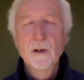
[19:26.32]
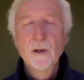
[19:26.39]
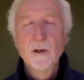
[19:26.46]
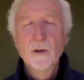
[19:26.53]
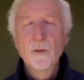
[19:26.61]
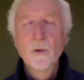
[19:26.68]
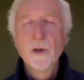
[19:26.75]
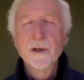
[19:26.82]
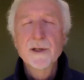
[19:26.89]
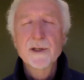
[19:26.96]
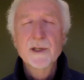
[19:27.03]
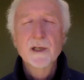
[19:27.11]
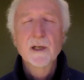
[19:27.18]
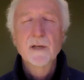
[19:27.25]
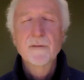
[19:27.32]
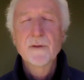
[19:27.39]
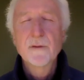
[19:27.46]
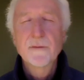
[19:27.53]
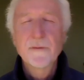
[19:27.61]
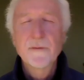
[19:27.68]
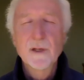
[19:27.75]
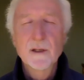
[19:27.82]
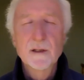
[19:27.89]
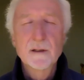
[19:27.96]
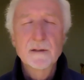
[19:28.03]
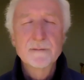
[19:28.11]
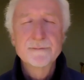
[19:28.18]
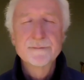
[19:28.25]
Where is it if you
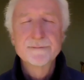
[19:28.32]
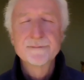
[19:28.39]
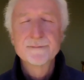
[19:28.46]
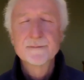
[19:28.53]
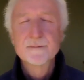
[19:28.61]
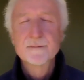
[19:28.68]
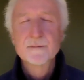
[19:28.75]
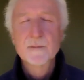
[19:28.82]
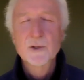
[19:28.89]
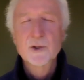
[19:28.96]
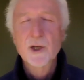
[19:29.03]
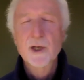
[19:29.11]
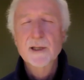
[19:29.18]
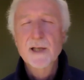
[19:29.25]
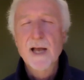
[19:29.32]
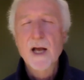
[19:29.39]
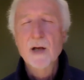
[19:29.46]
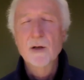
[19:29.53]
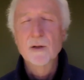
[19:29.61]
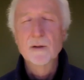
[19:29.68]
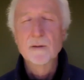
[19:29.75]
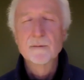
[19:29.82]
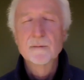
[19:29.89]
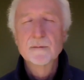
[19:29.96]
feel shut down?